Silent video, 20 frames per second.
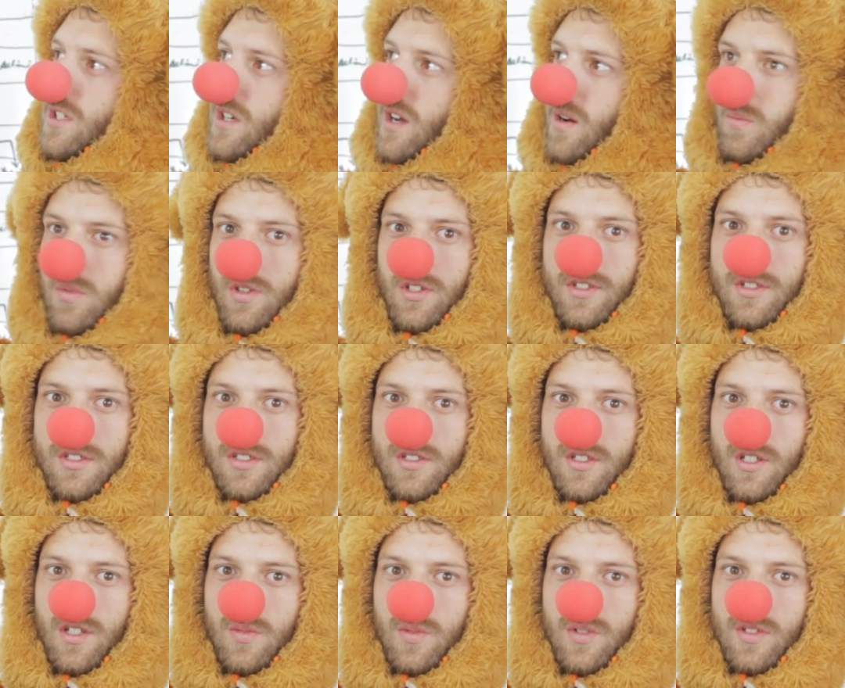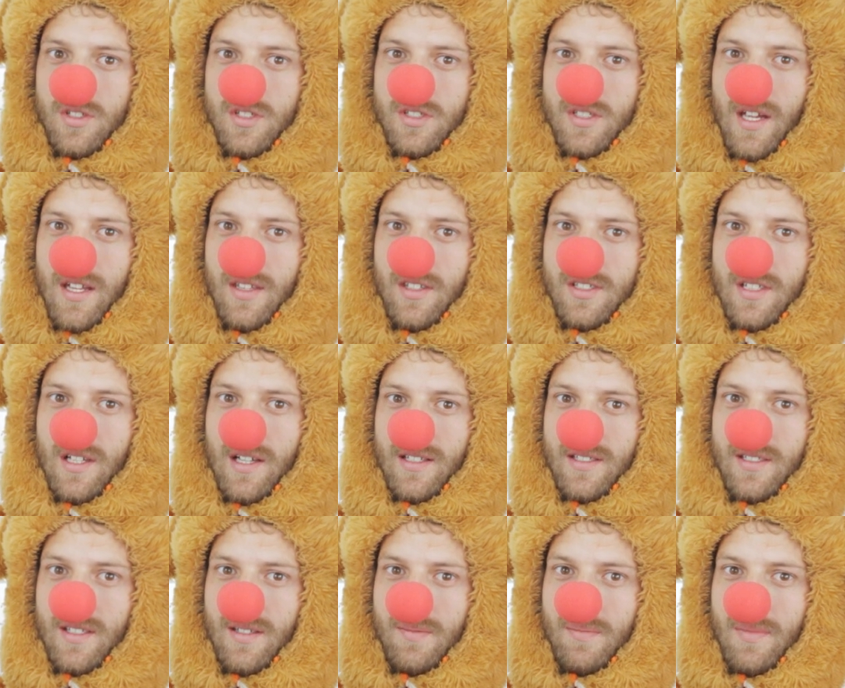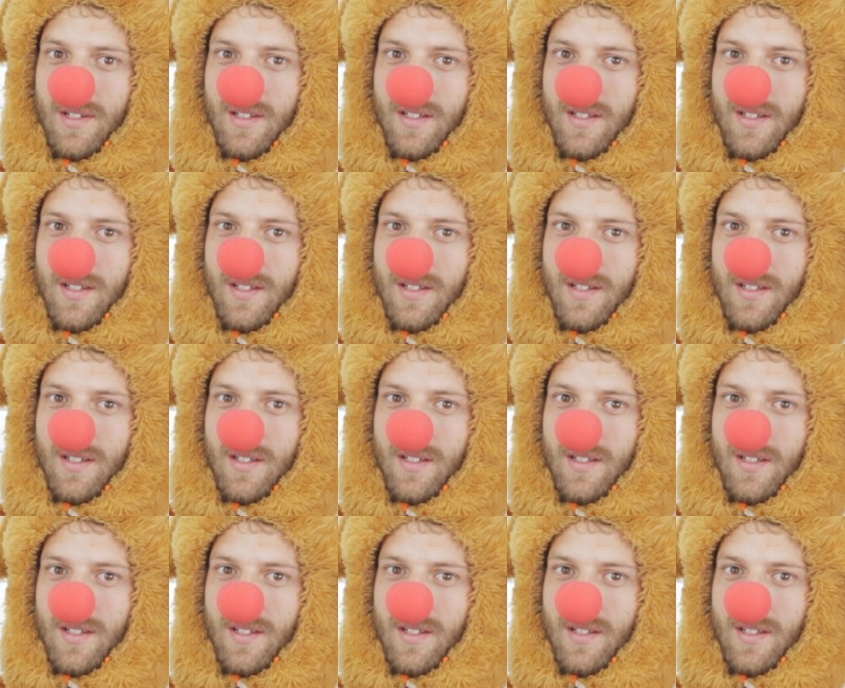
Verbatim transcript: and upwards, as we used to say in the sleigh team.